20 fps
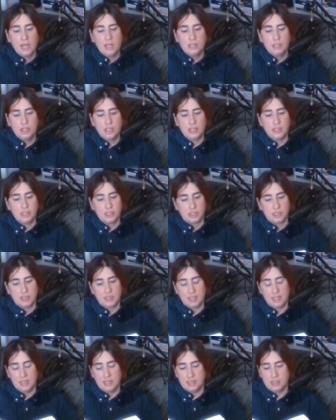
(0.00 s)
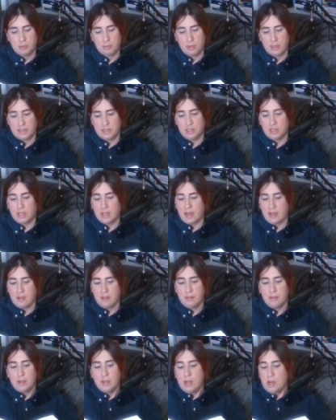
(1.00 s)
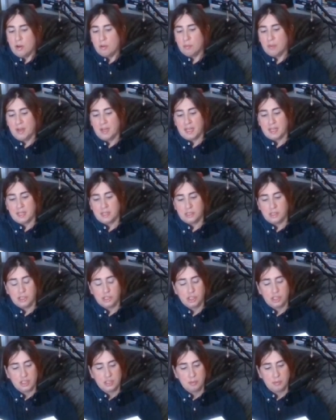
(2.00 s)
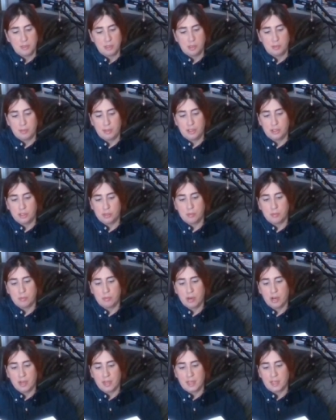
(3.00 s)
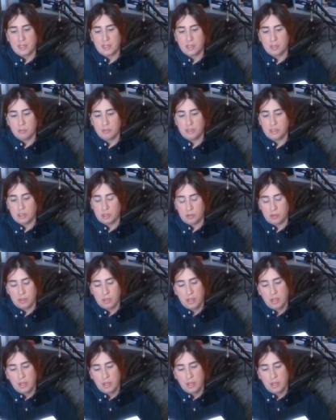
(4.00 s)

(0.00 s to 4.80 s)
Chester suddenly sprang to life, running into Jessamine's bedroom and barking at the window.